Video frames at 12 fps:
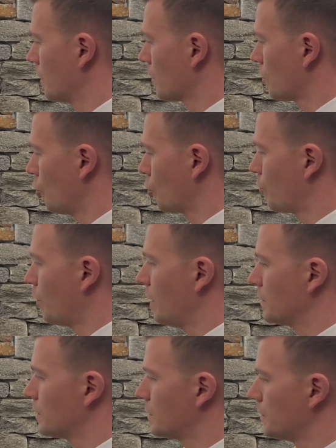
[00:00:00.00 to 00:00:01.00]

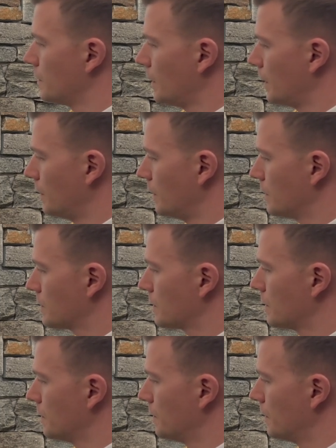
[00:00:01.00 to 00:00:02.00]
clockwise in this
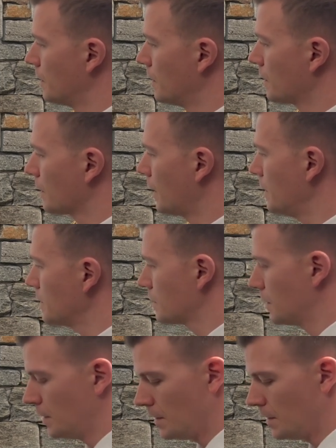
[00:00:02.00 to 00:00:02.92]
case,